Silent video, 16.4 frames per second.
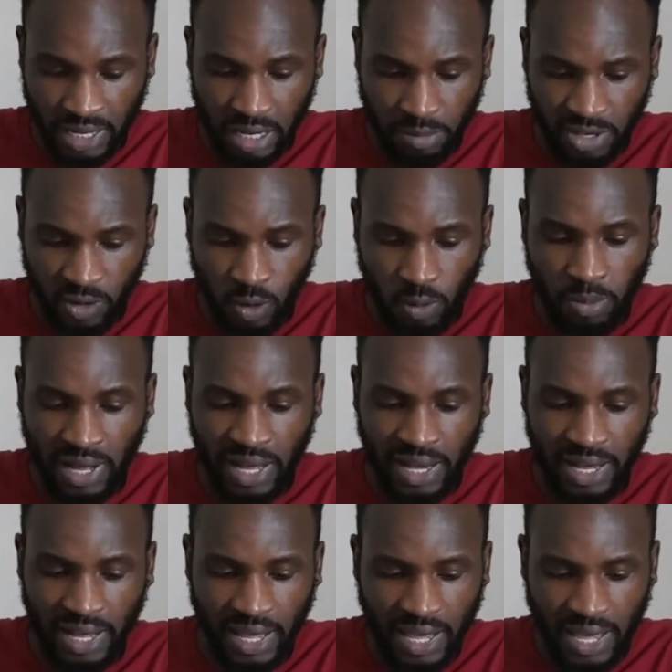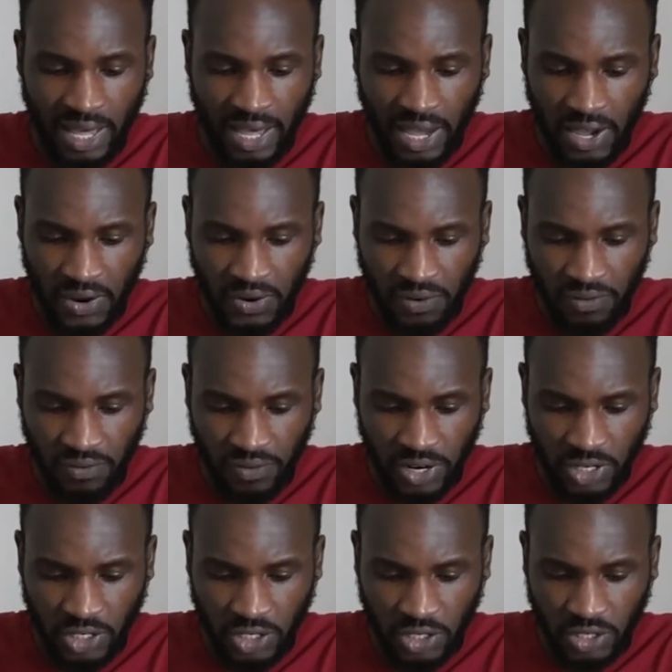Let me go back and
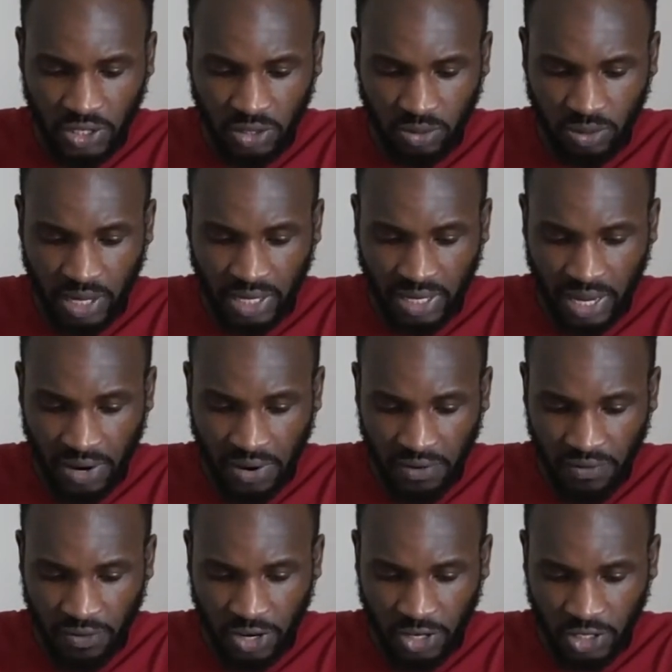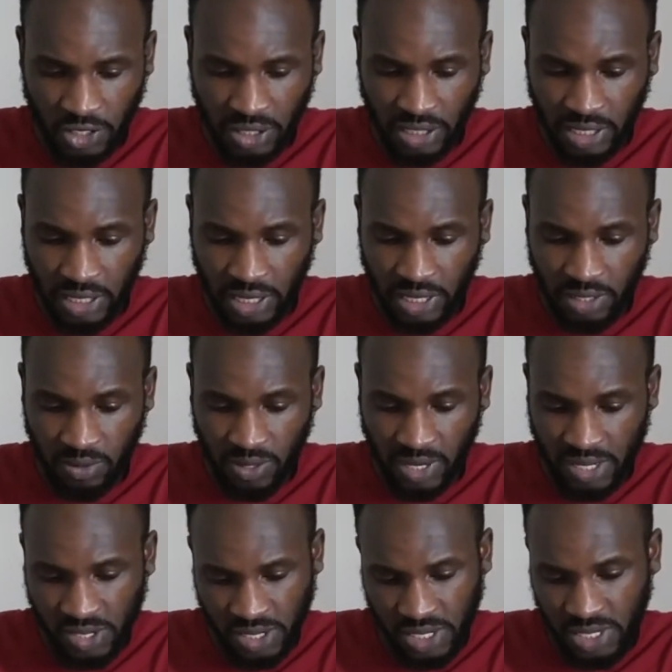refresh it. So that I refresh it again, you
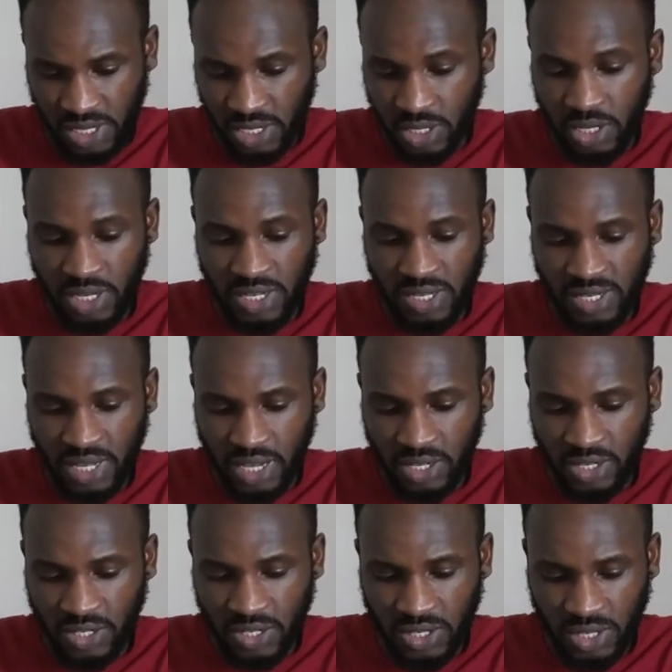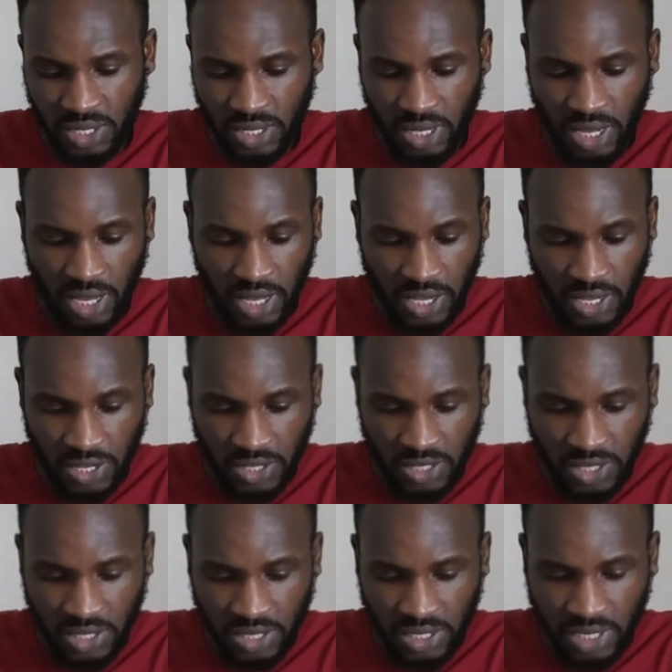can see the InstaGC is
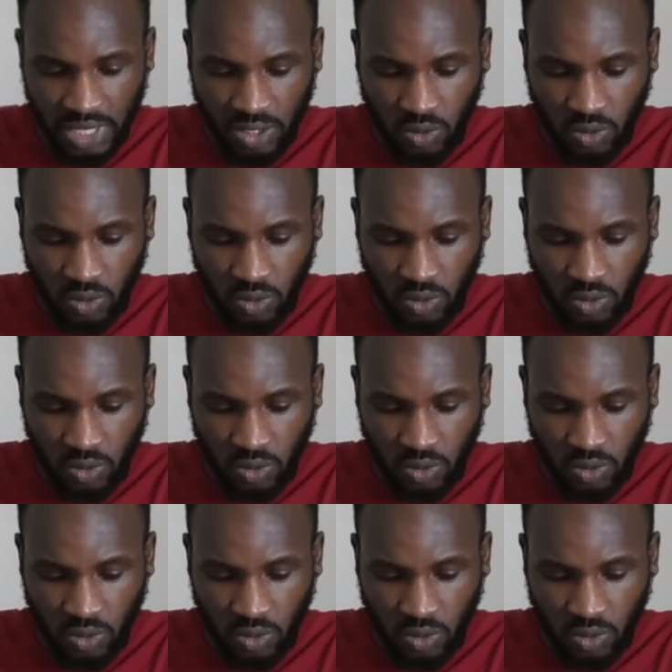still there.